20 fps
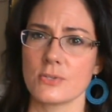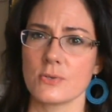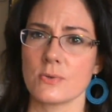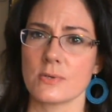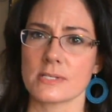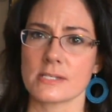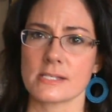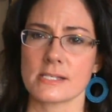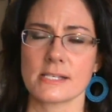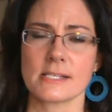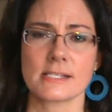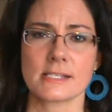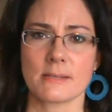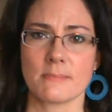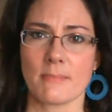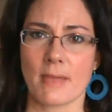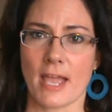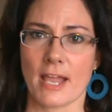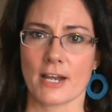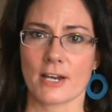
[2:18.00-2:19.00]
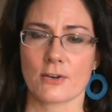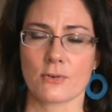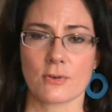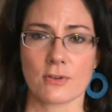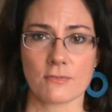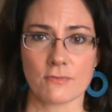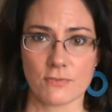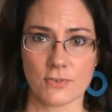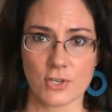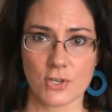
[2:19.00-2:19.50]
do a systematic
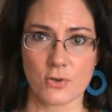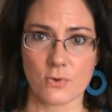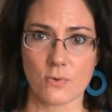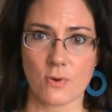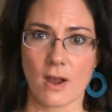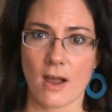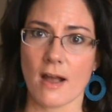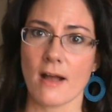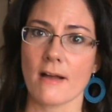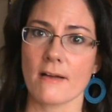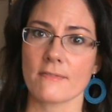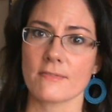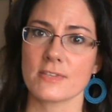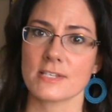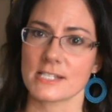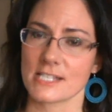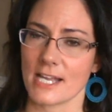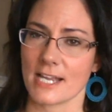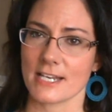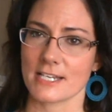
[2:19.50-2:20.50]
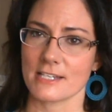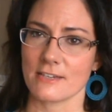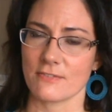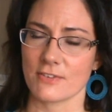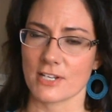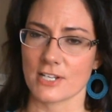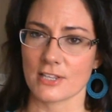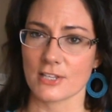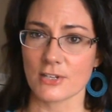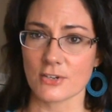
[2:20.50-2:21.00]
review of the
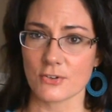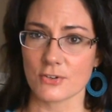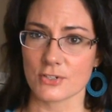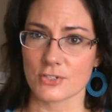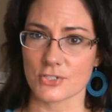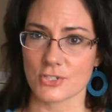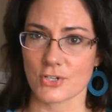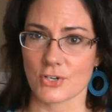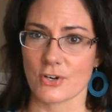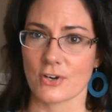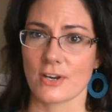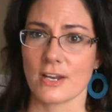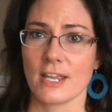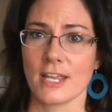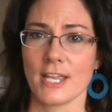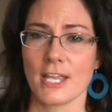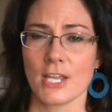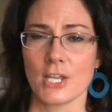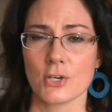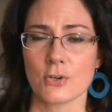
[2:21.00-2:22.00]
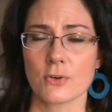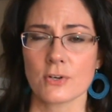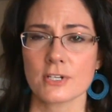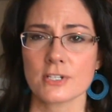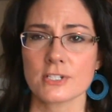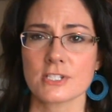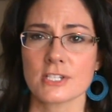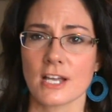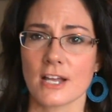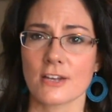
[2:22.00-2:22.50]
scientific literature in
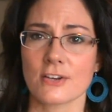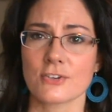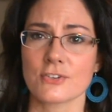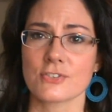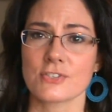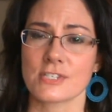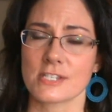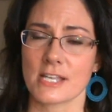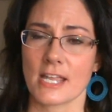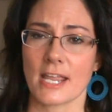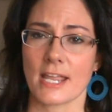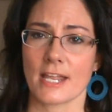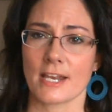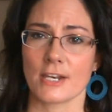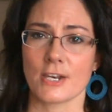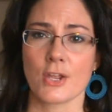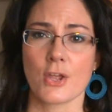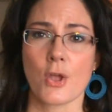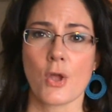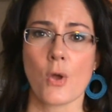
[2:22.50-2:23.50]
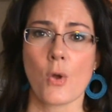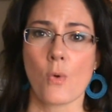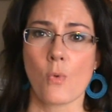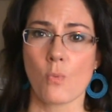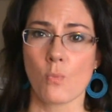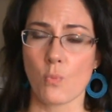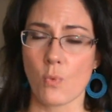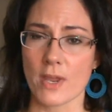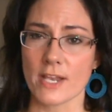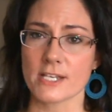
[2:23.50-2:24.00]
order to understand
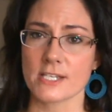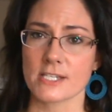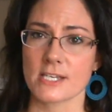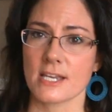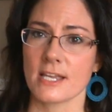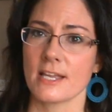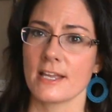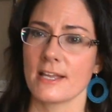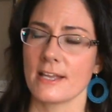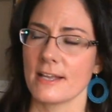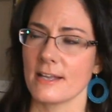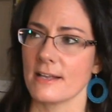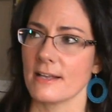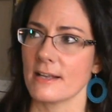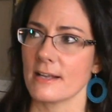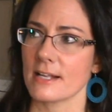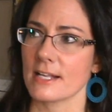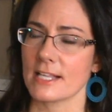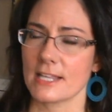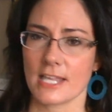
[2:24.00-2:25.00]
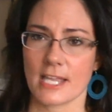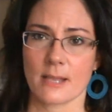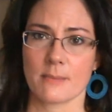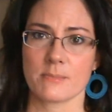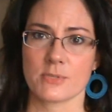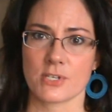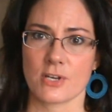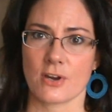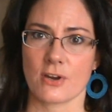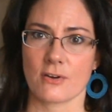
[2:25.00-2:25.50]
which
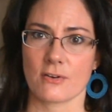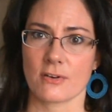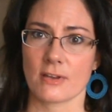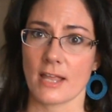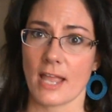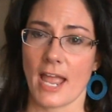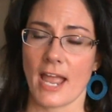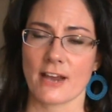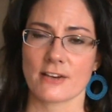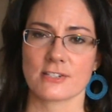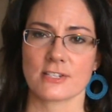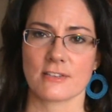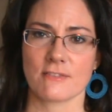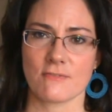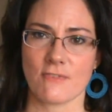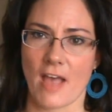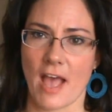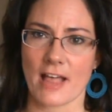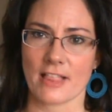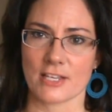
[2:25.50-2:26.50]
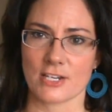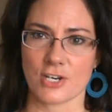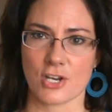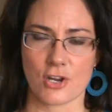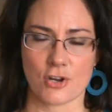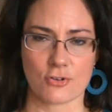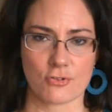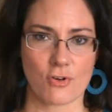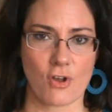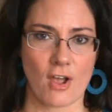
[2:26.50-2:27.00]
claims are actually valid
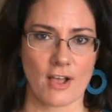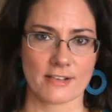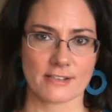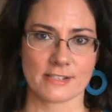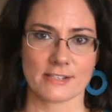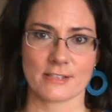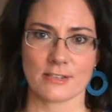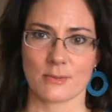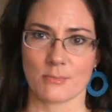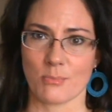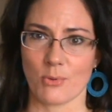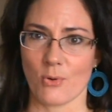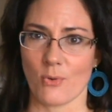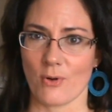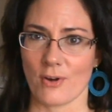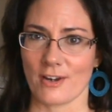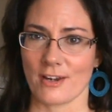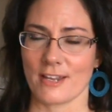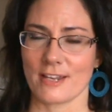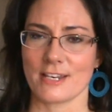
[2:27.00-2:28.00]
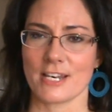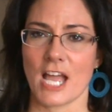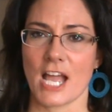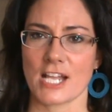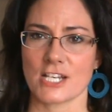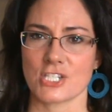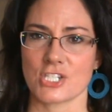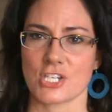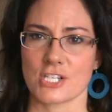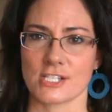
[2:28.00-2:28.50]
across the board and
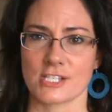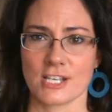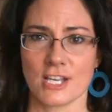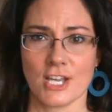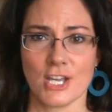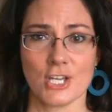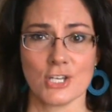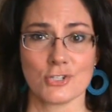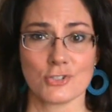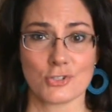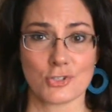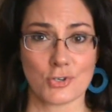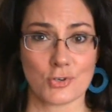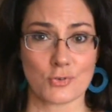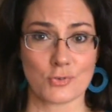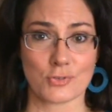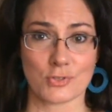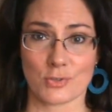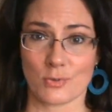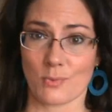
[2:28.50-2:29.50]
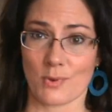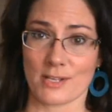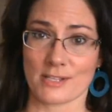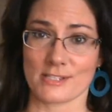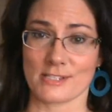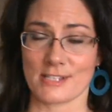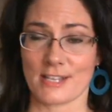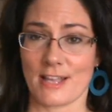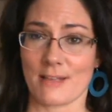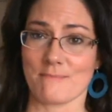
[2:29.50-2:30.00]
not just choose the
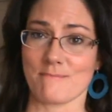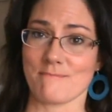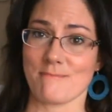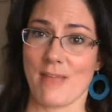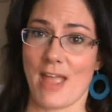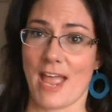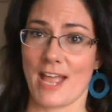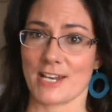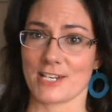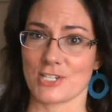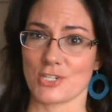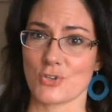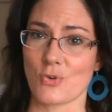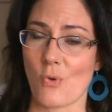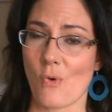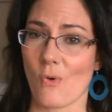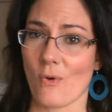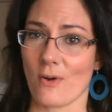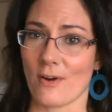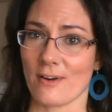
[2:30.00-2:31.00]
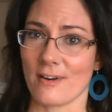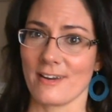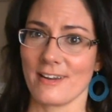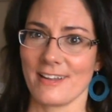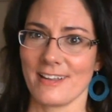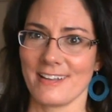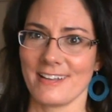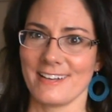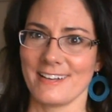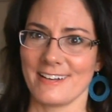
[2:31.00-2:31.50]
ones that match your
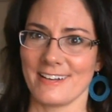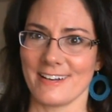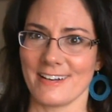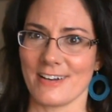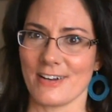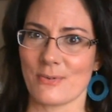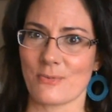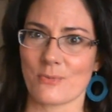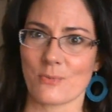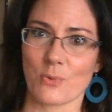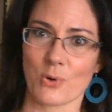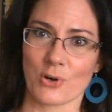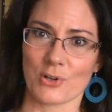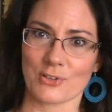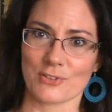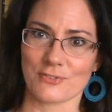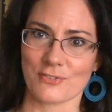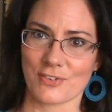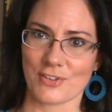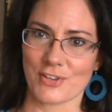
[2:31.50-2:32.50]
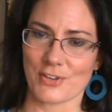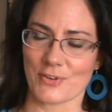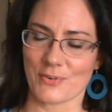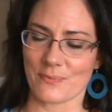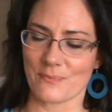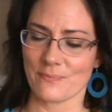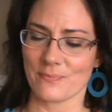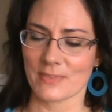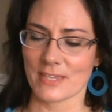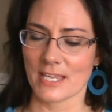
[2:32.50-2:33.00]
uh,
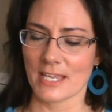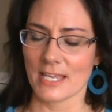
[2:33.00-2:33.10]
worldview.